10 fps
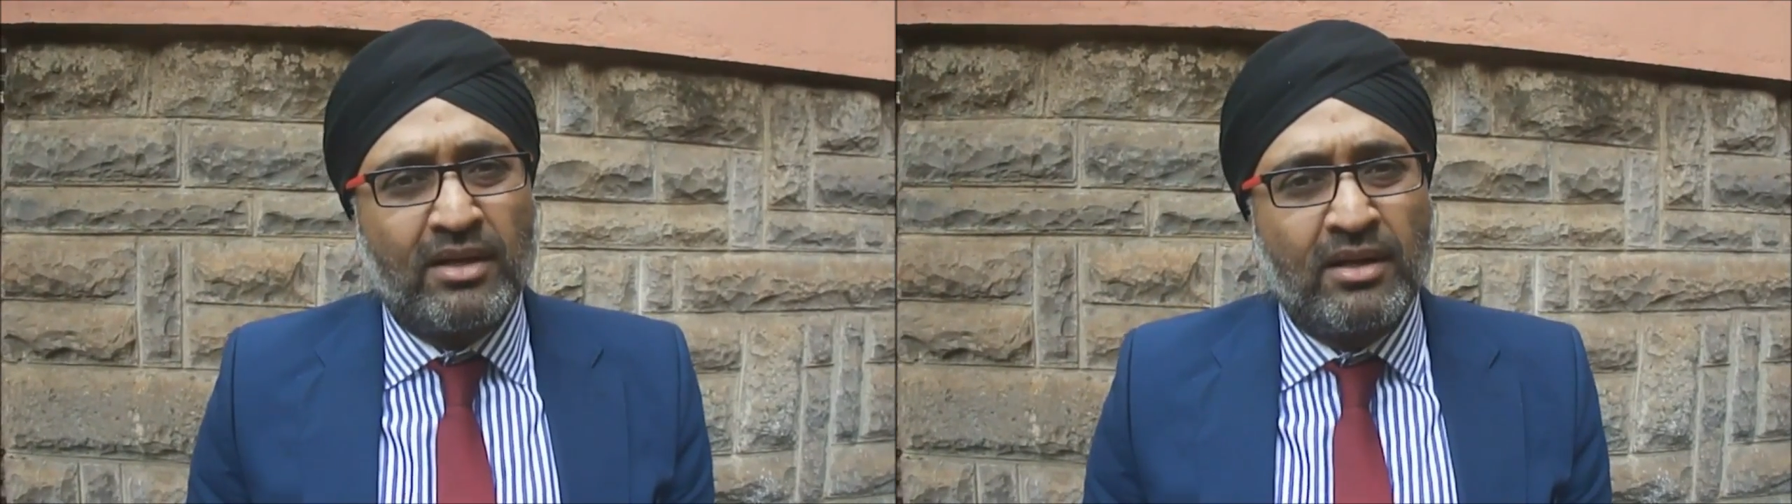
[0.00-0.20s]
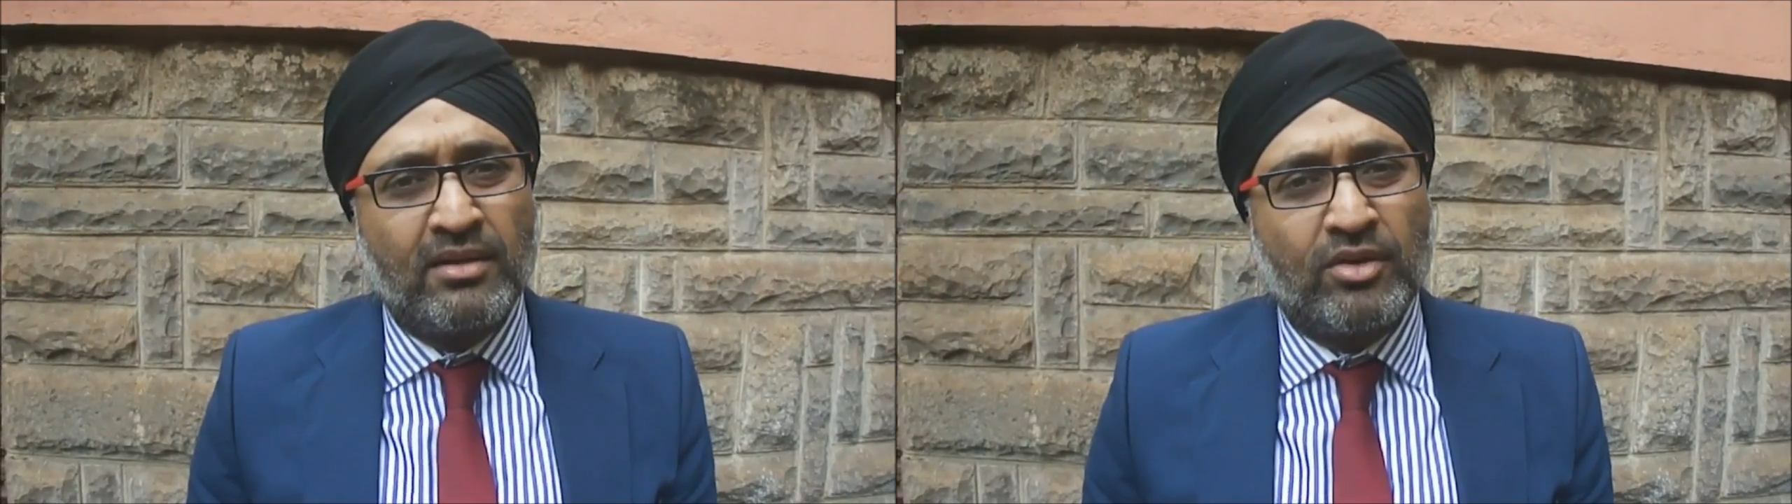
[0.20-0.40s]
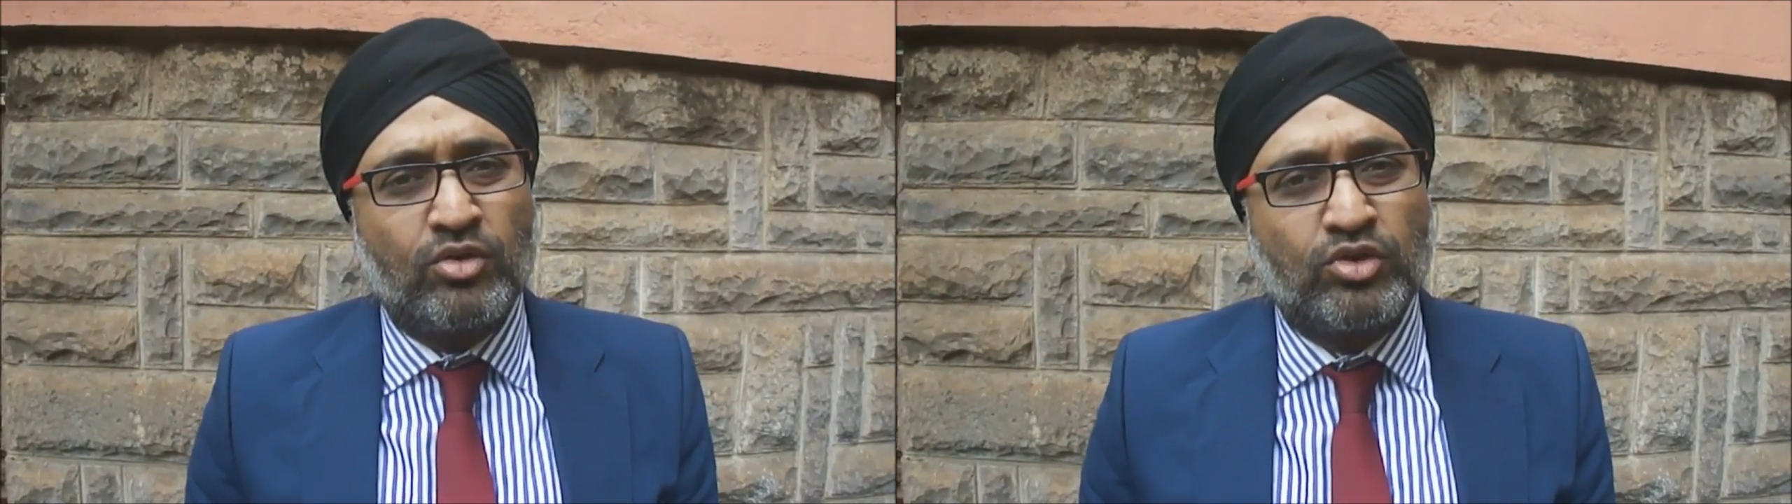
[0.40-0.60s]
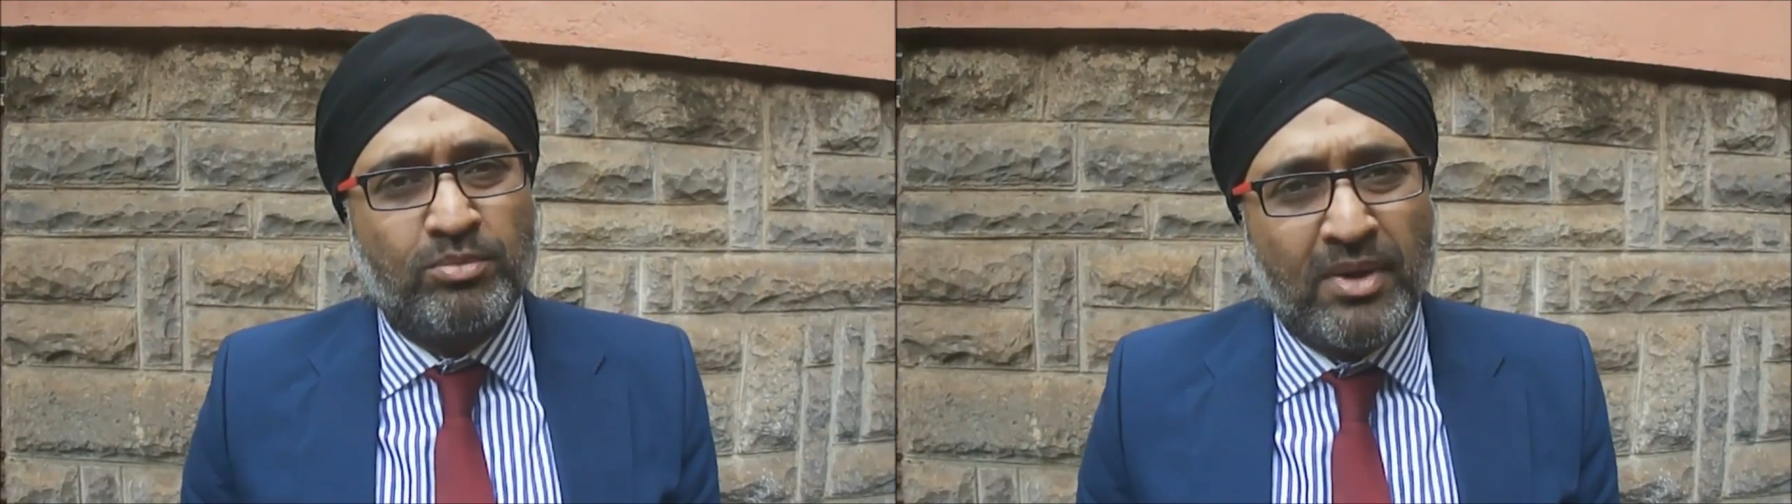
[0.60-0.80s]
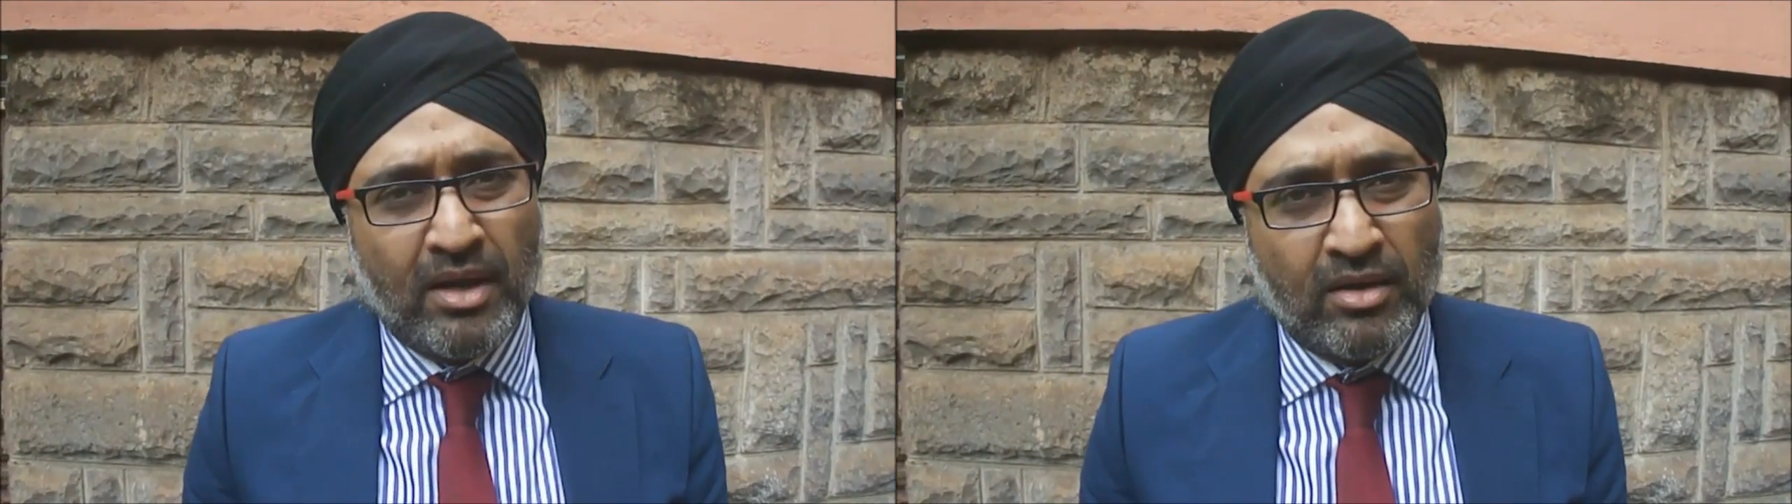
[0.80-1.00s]
They go to
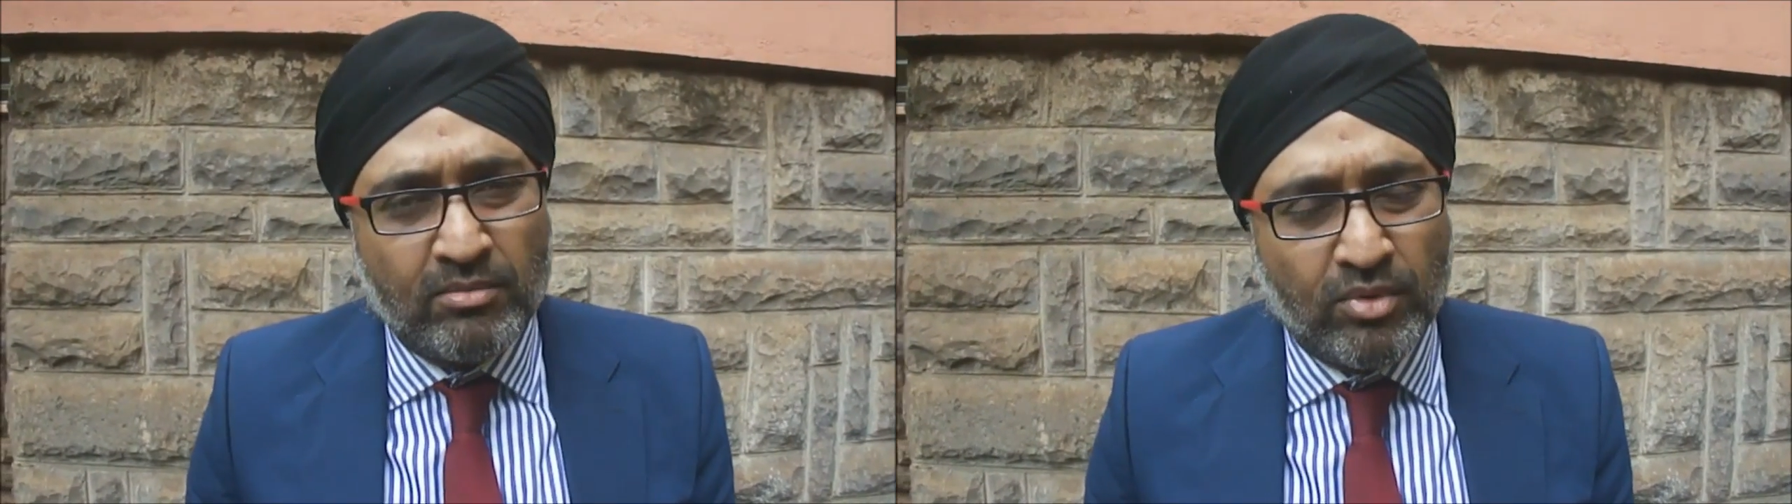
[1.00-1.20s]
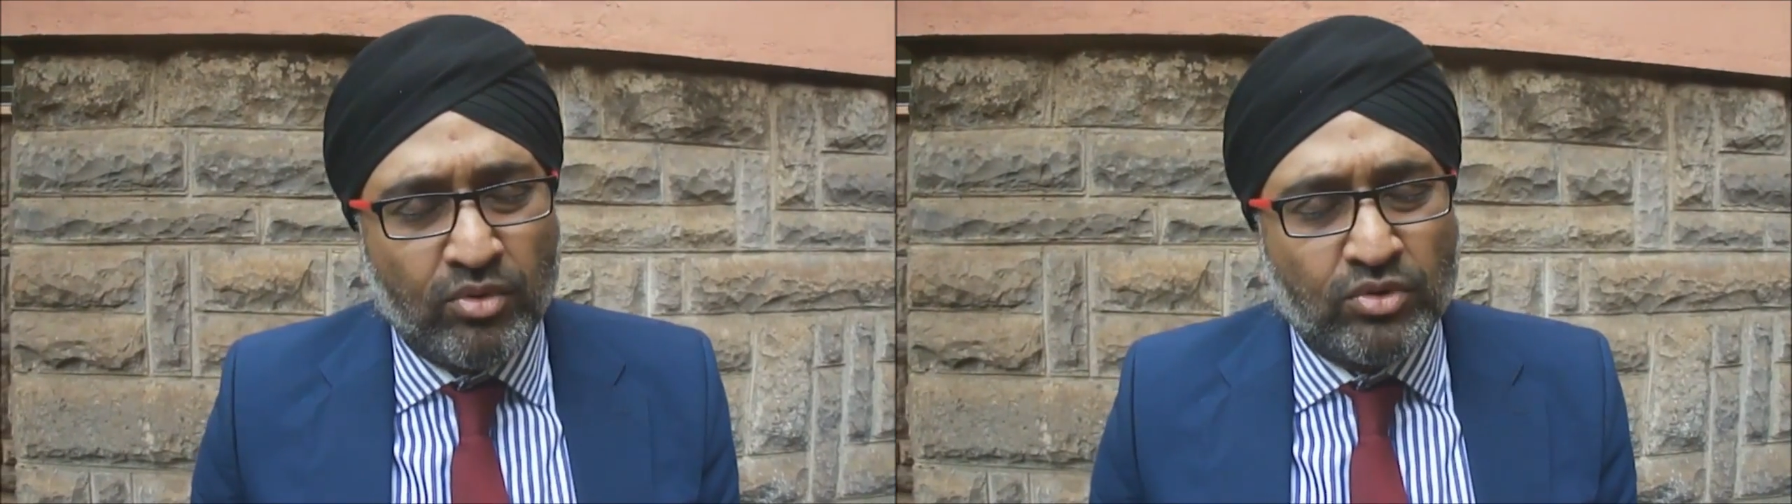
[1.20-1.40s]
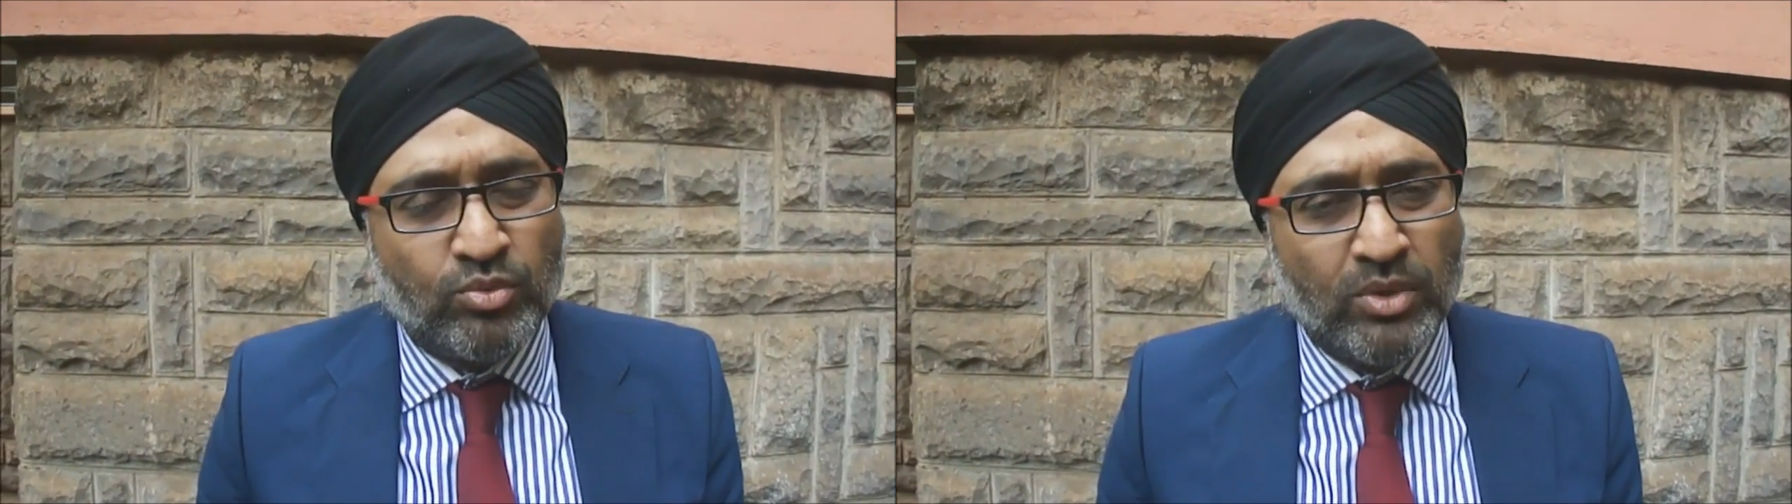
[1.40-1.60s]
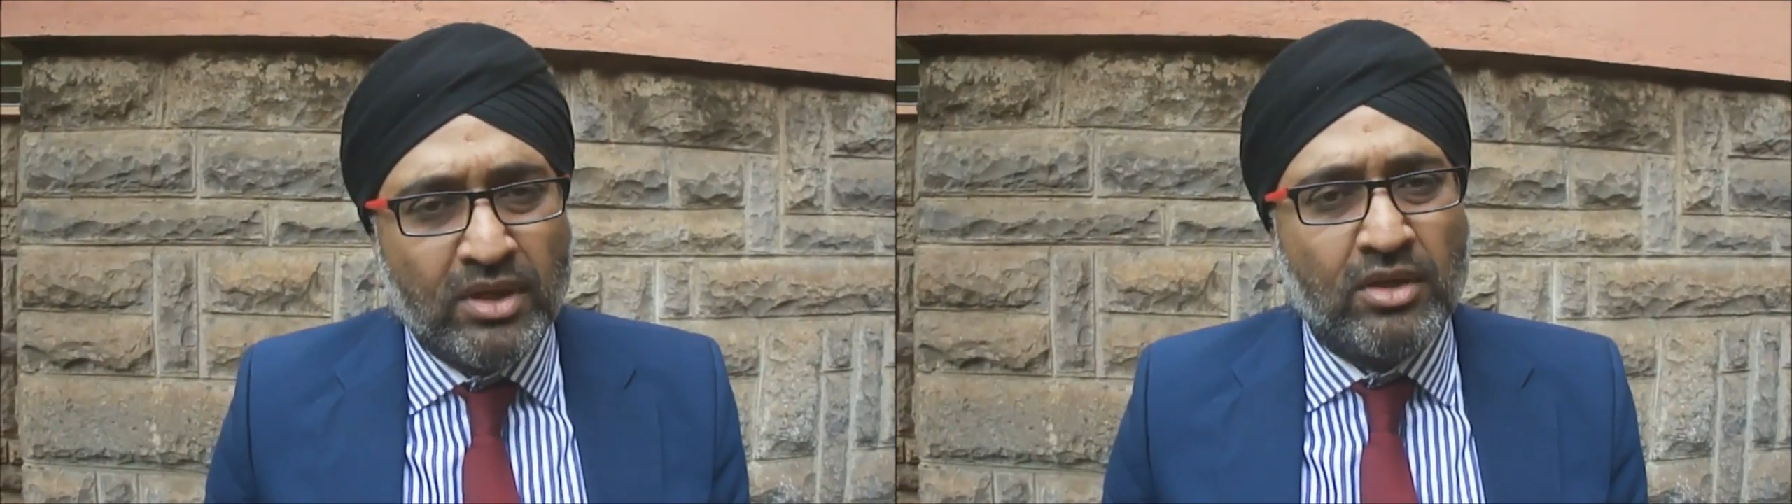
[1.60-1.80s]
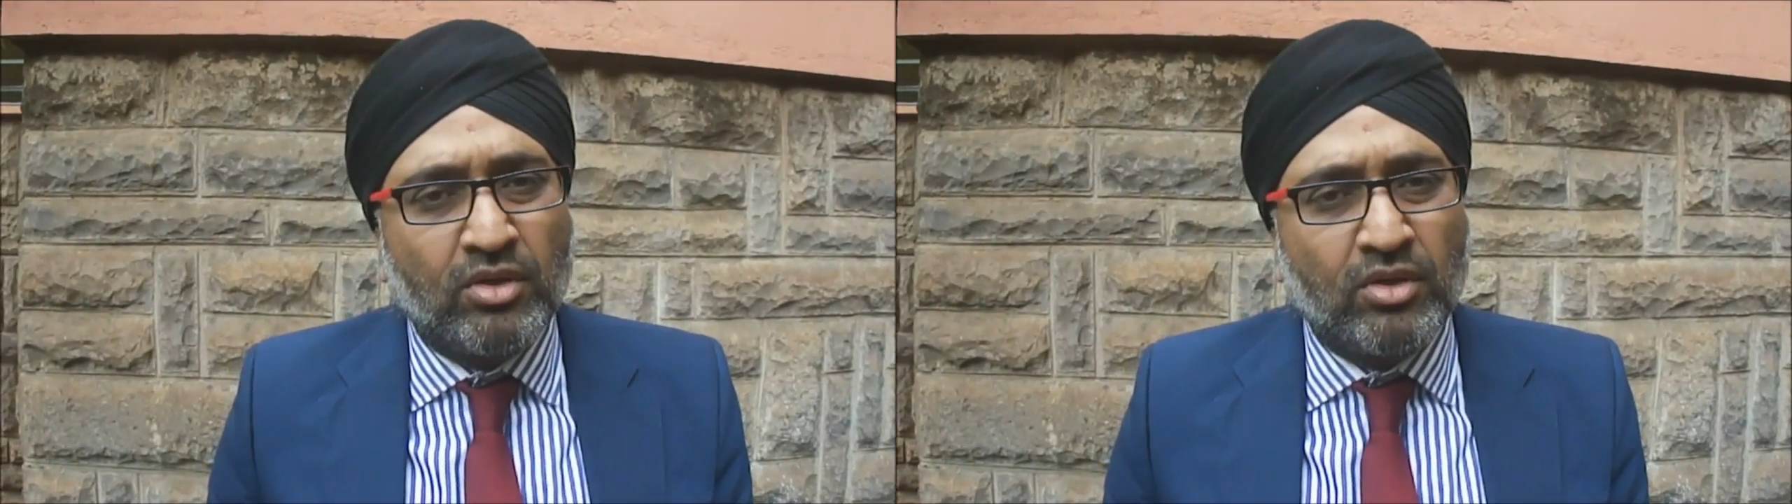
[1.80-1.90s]
back, they go to work